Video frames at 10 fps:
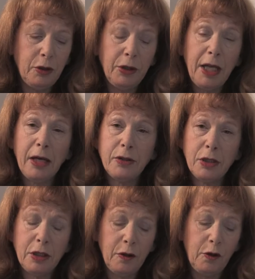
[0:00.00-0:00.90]

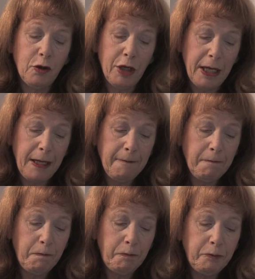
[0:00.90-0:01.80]
2003,
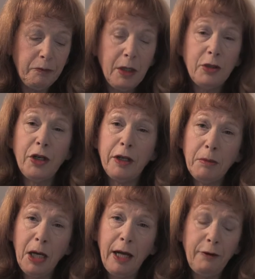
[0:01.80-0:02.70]

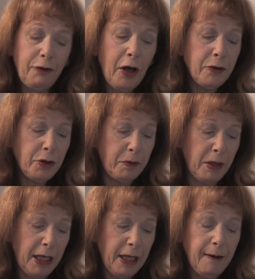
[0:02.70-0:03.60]
Jeremiah phoned
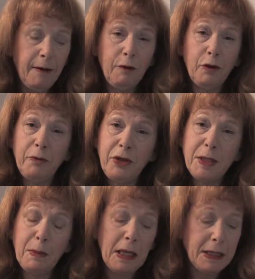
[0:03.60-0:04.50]
me from
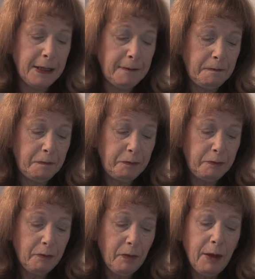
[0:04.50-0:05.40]
Wiesbaden,
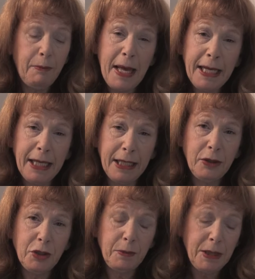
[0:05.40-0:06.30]

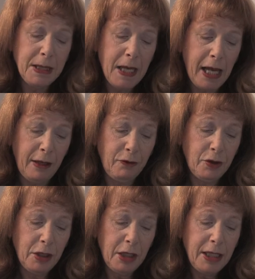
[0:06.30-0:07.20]
begging to be
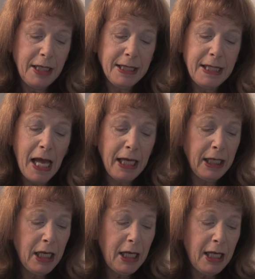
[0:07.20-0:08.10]
saved,
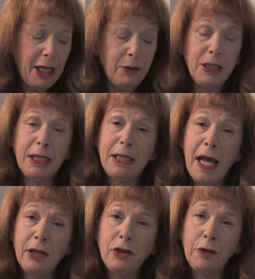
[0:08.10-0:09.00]
saying he was in
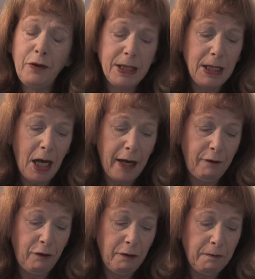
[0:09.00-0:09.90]
danger of his
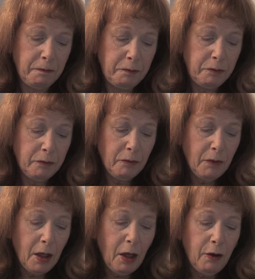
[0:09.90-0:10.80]
life,
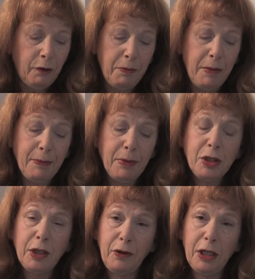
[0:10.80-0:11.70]
from
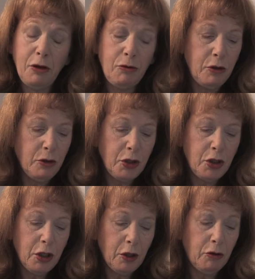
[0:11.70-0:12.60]
members of the
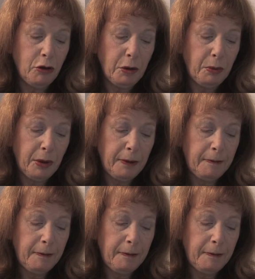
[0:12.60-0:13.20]
LaRouche group.